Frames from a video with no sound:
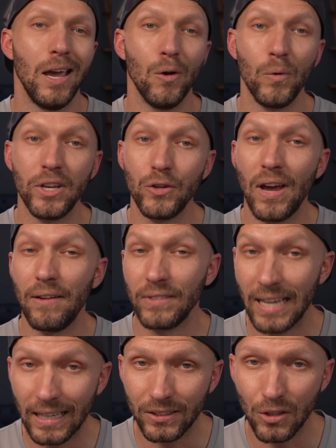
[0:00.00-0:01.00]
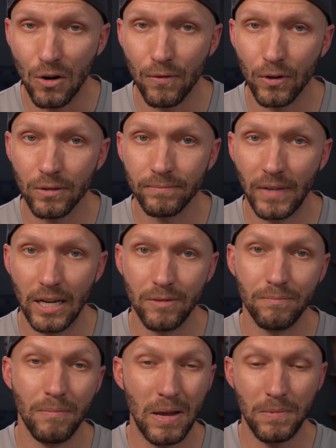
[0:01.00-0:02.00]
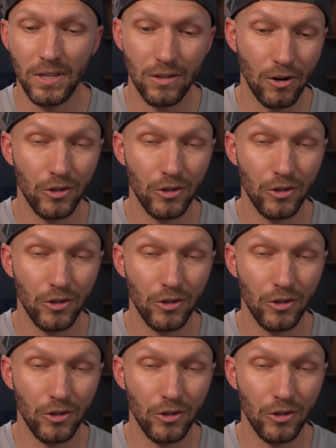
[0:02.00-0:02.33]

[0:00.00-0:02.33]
And when you have guests over and maybe you